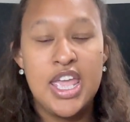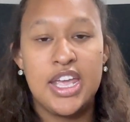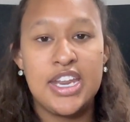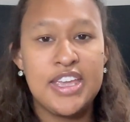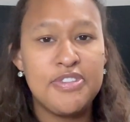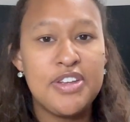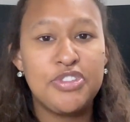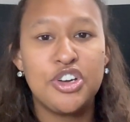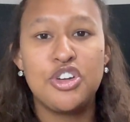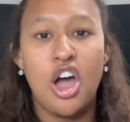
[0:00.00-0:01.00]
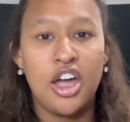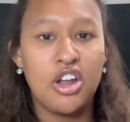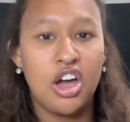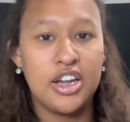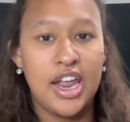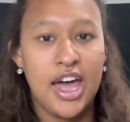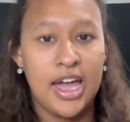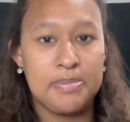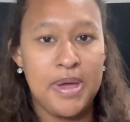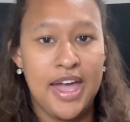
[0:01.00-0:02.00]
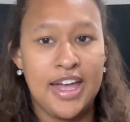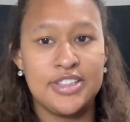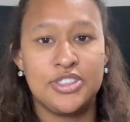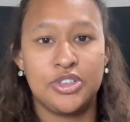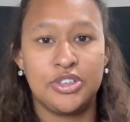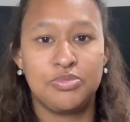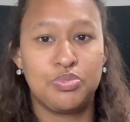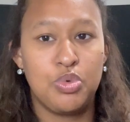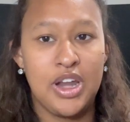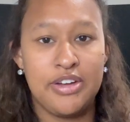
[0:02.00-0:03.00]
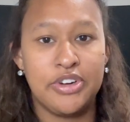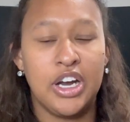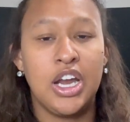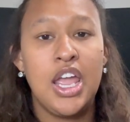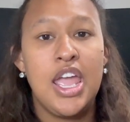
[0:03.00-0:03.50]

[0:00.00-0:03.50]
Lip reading: And even if they're not on iPads or whatever,